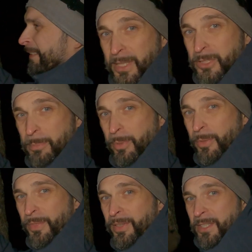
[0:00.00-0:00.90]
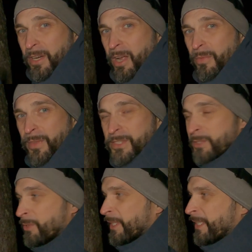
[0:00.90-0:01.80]
is to put around this
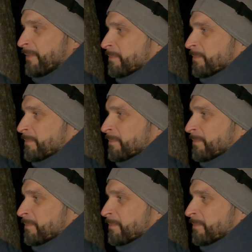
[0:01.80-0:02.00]
tree,